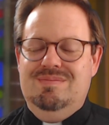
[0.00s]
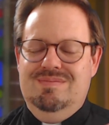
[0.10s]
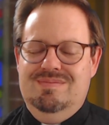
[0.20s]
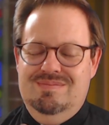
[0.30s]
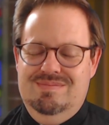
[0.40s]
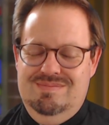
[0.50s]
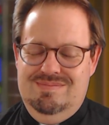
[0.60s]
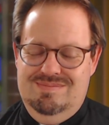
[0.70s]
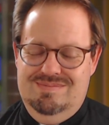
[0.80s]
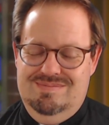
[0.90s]

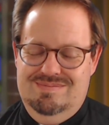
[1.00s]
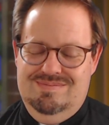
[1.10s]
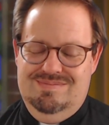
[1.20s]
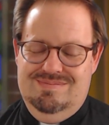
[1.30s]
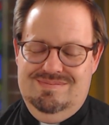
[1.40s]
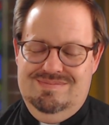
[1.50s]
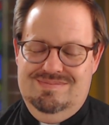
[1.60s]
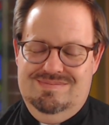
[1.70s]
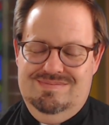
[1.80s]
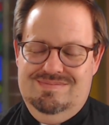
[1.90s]

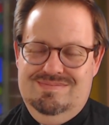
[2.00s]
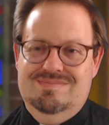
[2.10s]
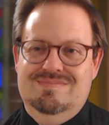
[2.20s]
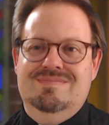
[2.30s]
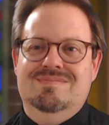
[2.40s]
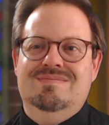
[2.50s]
[no speech]